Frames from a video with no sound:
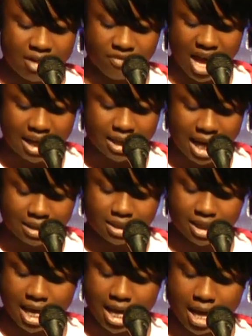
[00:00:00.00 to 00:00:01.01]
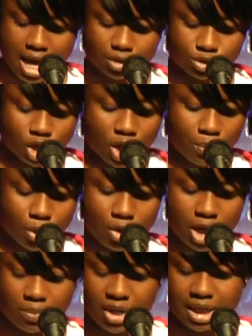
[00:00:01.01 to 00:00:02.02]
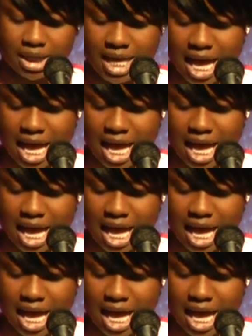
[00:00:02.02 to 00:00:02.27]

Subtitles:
If I die today, don't bury me in a